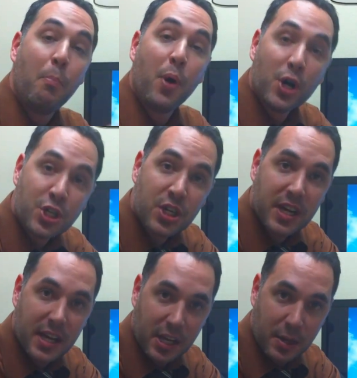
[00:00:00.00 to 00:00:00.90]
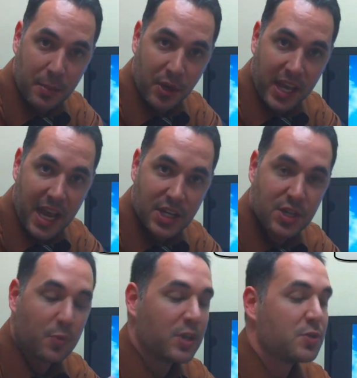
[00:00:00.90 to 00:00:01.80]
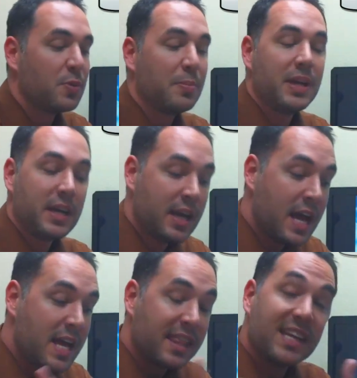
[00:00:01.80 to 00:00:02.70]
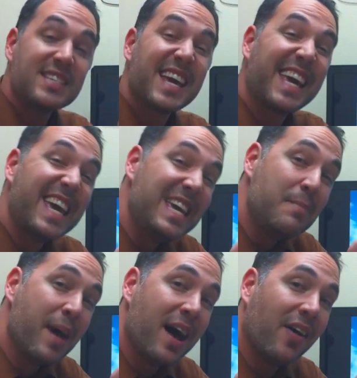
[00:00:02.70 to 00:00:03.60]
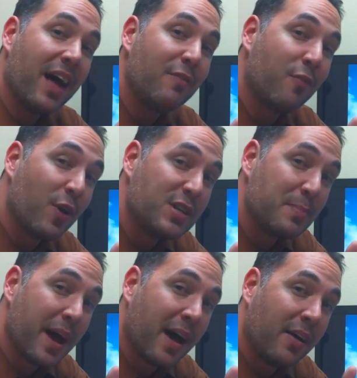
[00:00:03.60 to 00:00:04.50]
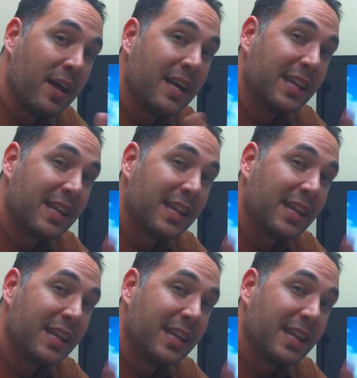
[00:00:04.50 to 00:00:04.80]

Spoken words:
push communication, which would be things like email and voicemail,